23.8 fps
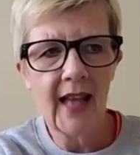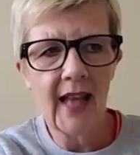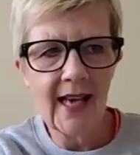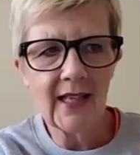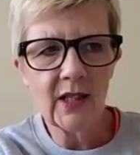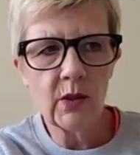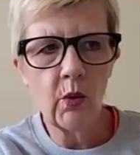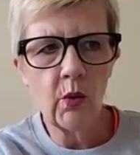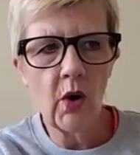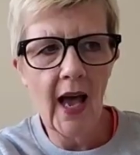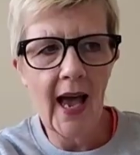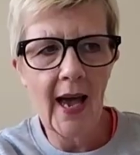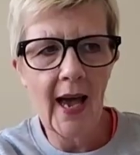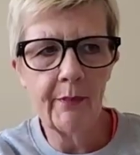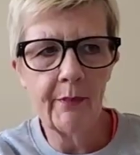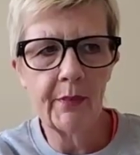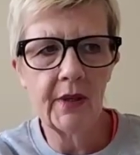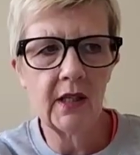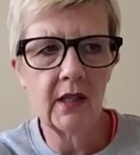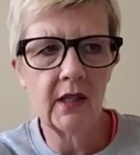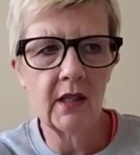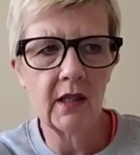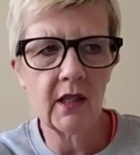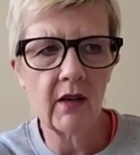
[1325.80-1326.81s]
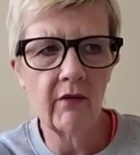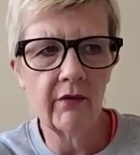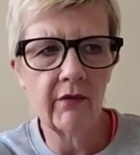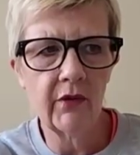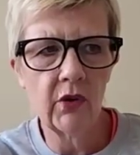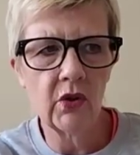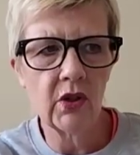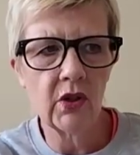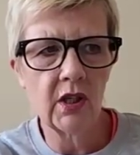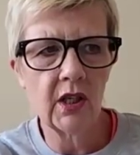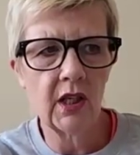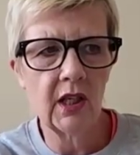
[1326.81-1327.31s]
that's what happens,
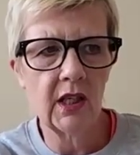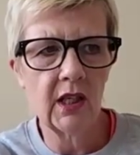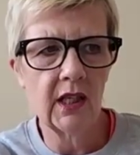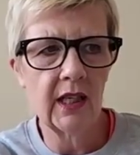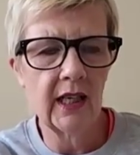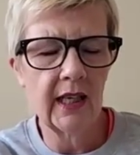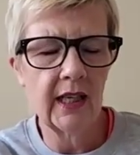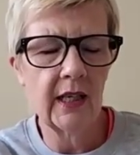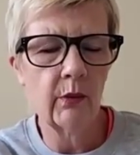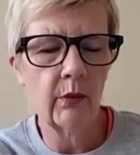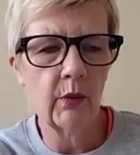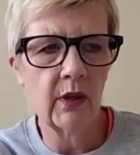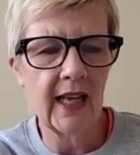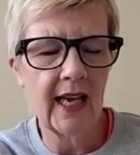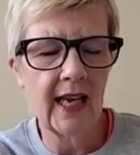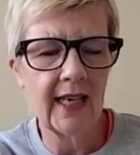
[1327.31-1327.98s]
unfortunately, with